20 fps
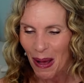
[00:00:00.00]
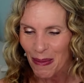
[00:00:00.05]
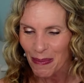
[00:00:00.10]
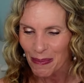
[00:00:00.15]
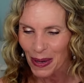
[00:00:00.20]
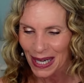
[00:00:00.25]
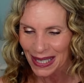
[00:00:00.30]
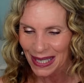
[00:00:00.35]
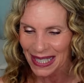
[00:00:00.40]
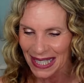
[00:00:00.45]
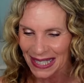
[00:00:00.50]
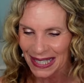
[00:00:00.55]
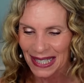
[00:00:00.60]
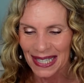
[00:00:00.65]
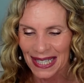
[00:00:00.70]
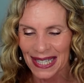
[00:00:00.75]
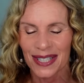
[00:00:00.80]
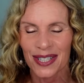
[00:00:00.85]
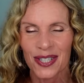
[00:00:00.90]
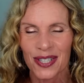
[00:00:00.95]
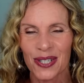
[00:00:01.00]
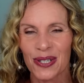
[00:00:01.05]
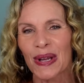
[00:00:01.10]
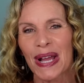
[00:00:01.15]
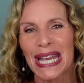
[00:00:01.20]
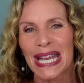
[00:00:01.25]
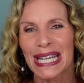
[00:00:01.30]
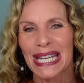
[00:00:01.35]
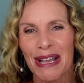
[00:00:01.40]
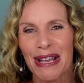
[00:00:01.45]
bucket list. Do
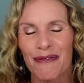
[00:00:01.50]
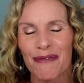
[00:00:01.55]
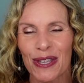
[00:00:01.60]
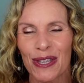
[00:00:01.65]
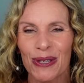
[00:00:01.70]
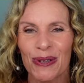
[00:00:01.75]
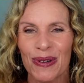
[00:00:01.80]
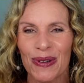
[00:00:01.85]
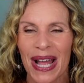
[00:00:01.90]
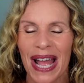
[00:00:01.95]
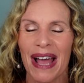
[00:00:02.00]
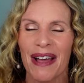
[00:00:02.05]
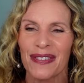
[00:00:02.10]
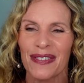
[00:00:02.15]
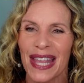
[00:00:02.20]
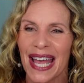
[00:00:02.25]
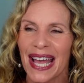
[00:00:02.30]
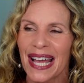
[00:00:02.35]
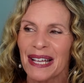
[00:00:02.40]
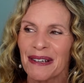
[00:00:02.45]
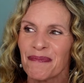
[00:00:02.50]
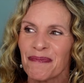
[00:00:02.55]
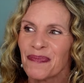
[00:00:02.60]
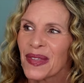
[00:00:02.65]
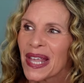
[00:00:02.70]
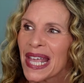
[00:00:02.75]
any of you have that?